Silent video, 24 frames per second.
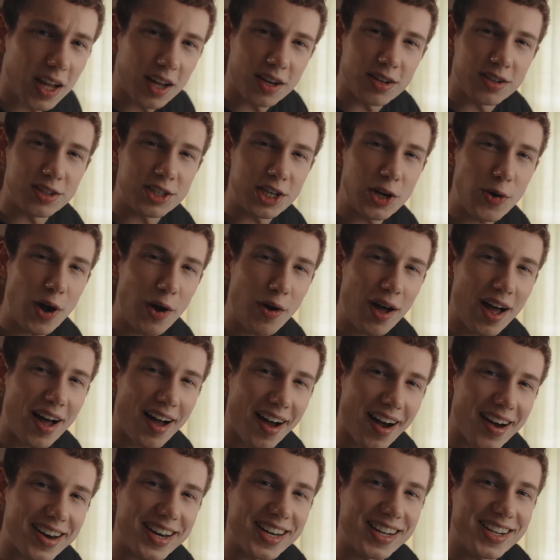Do you know how
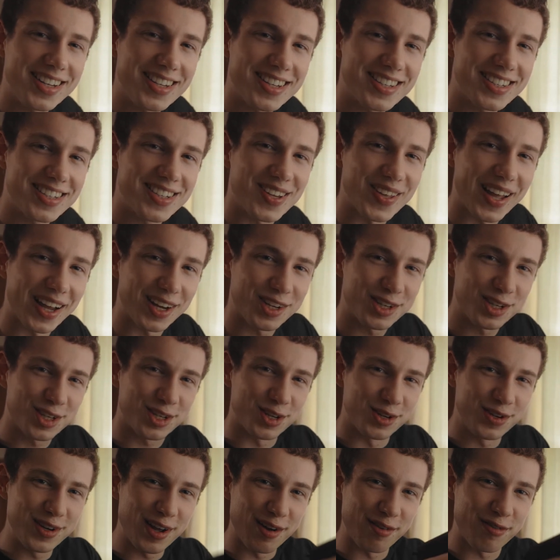hard it is to like
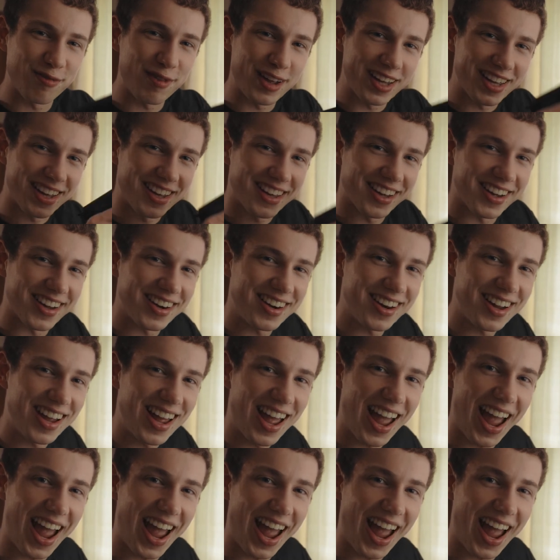shoot a fake gun